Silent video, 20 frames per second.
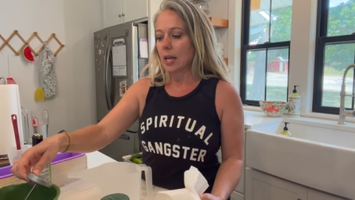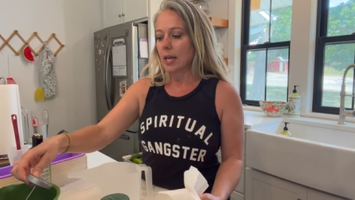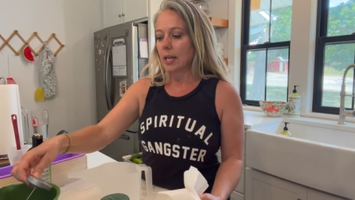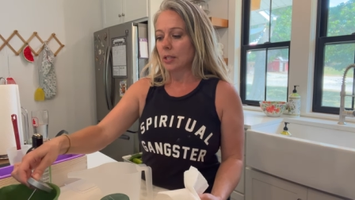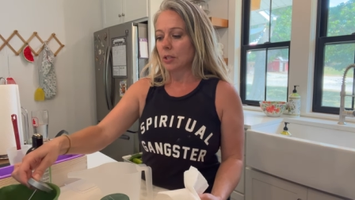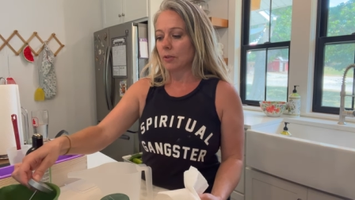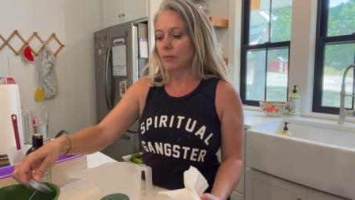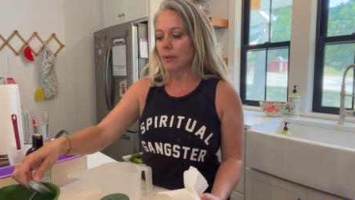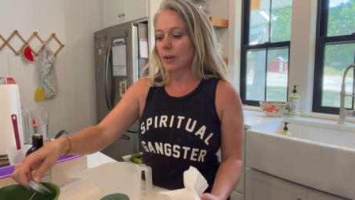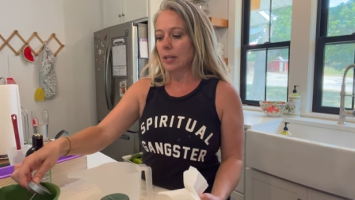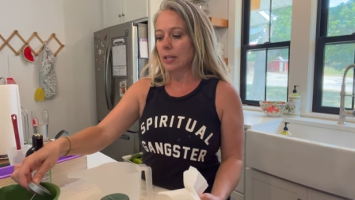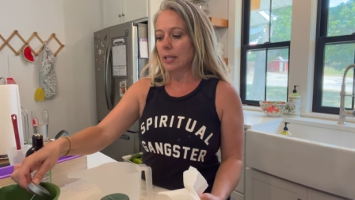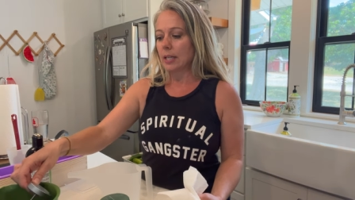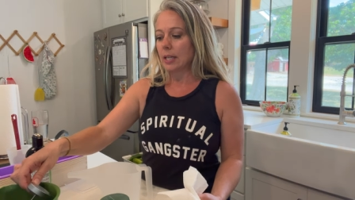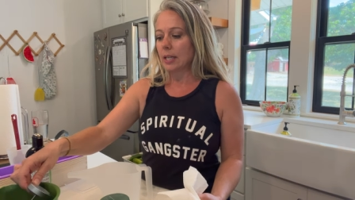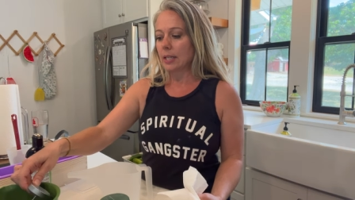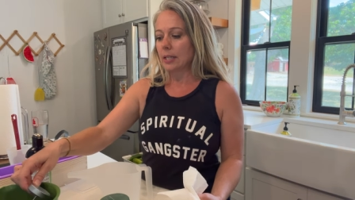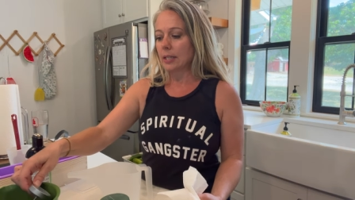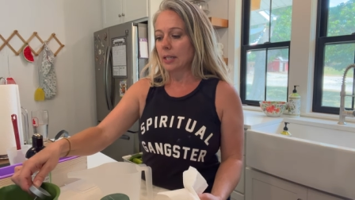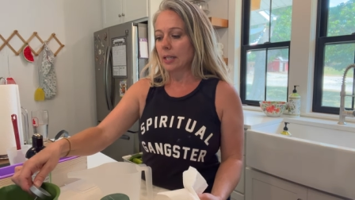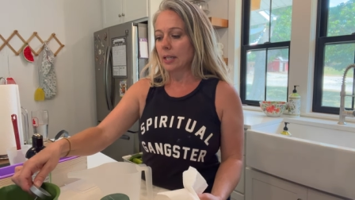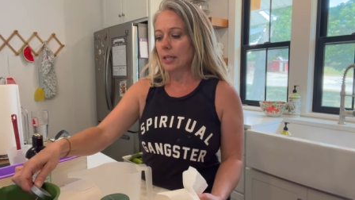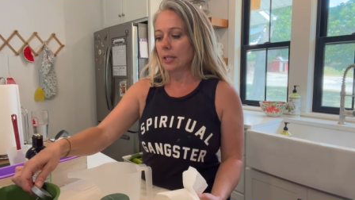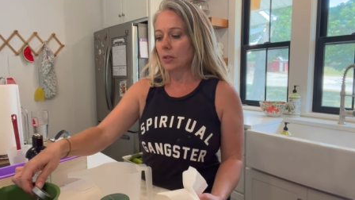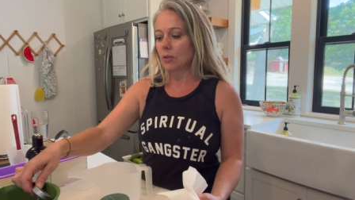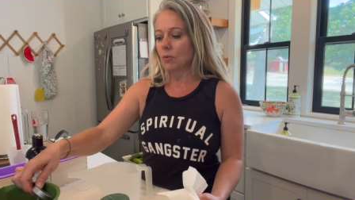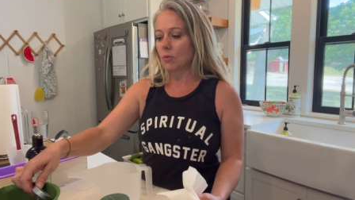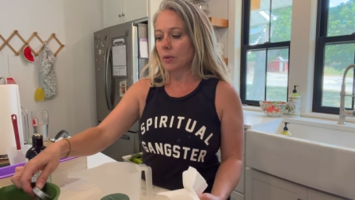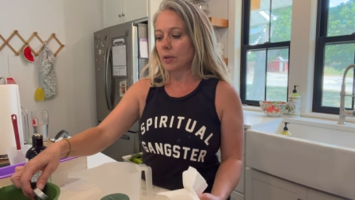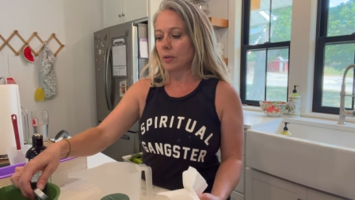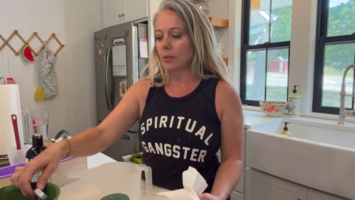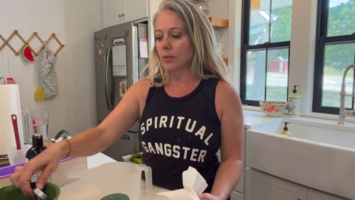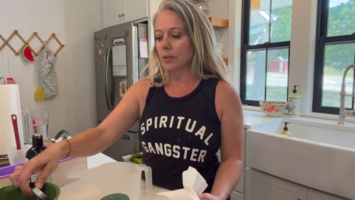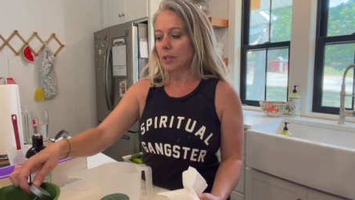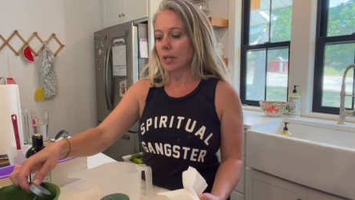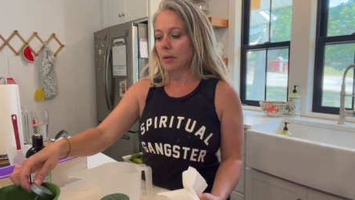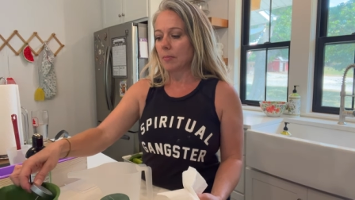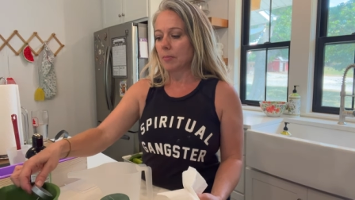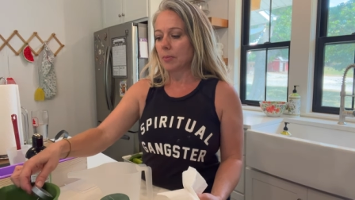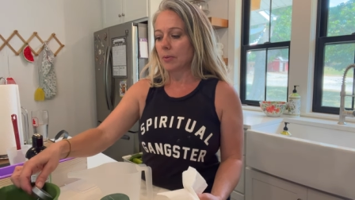So if I need to heat the oils
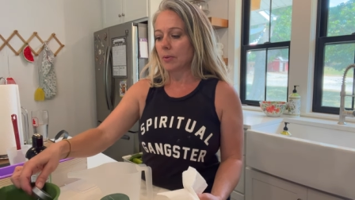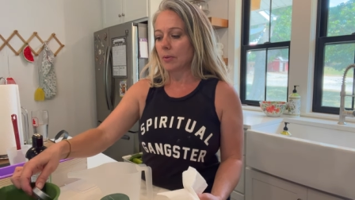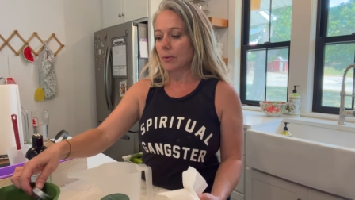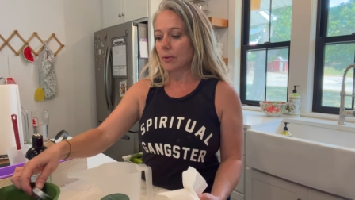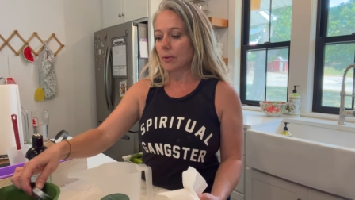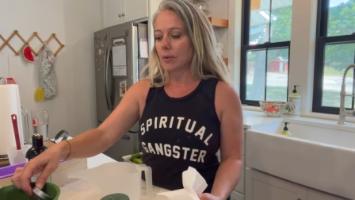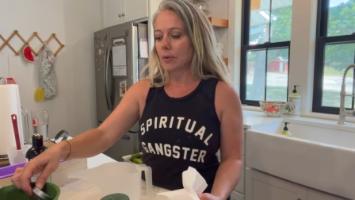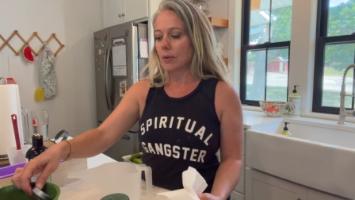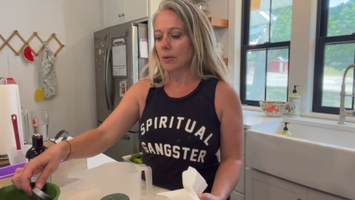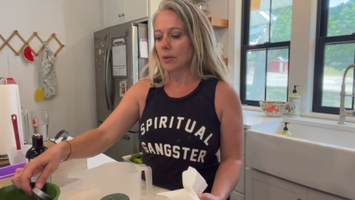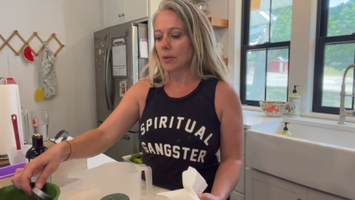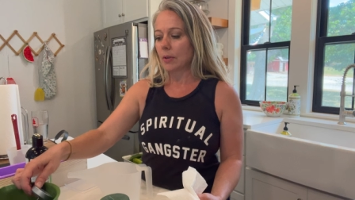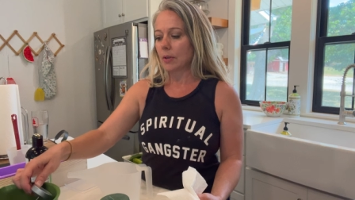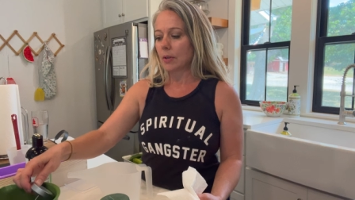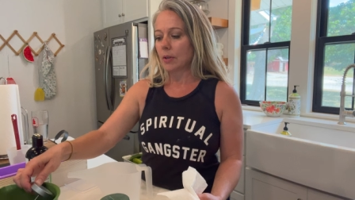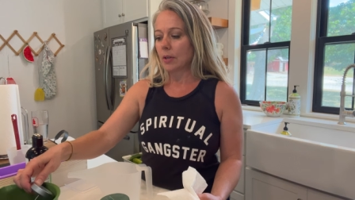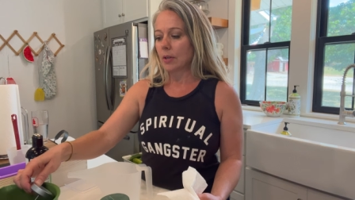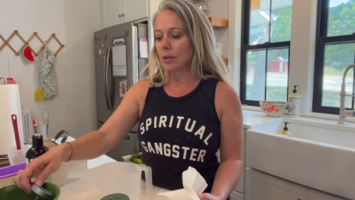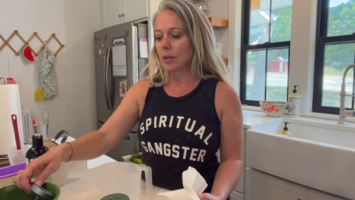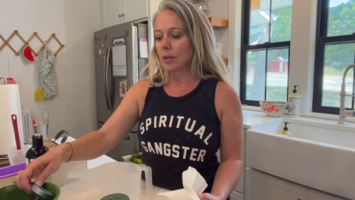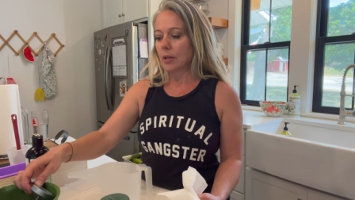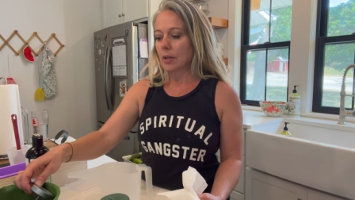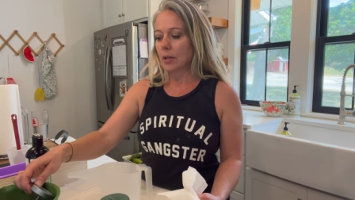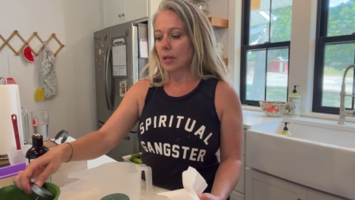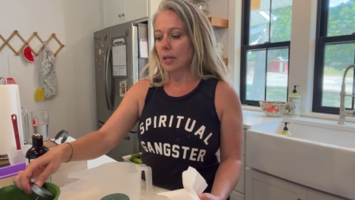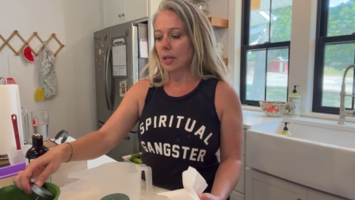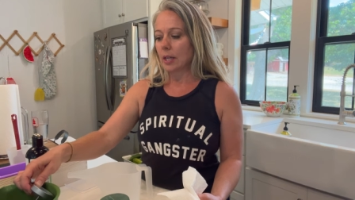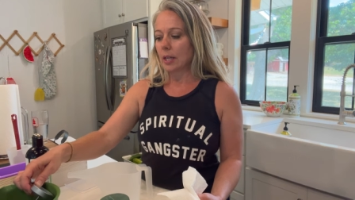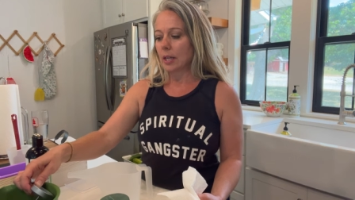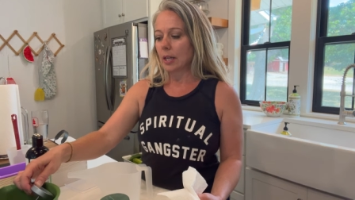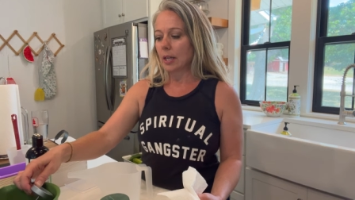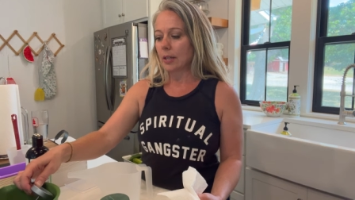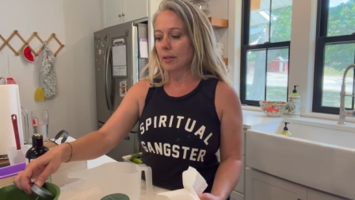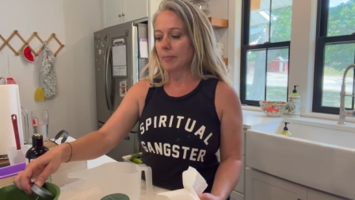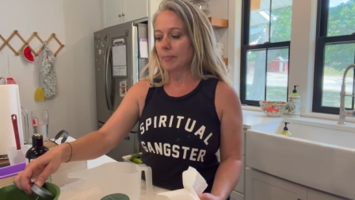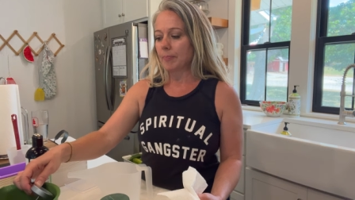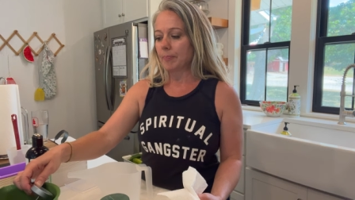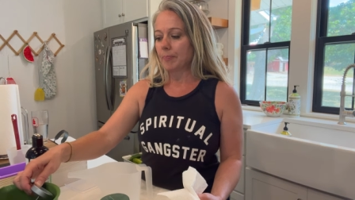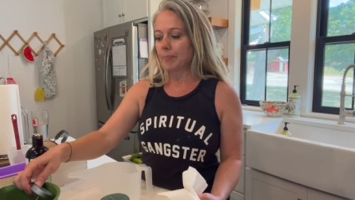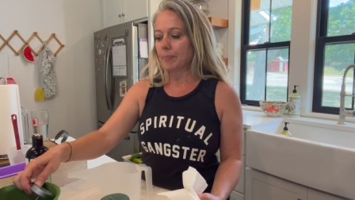up, I can.